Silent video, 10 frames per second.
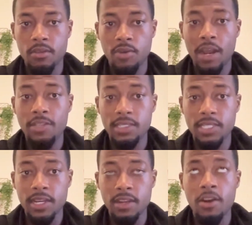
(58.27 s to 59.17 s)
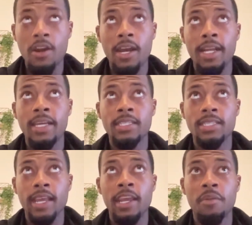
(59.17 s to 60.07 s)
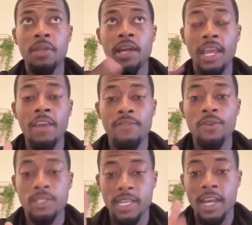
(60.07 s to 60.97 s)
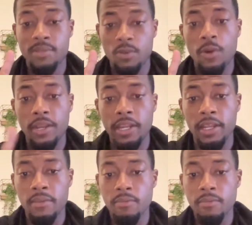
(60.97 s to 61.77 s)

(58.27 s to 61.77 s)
When I was in Senegal, I got scammed a handful of times in one day,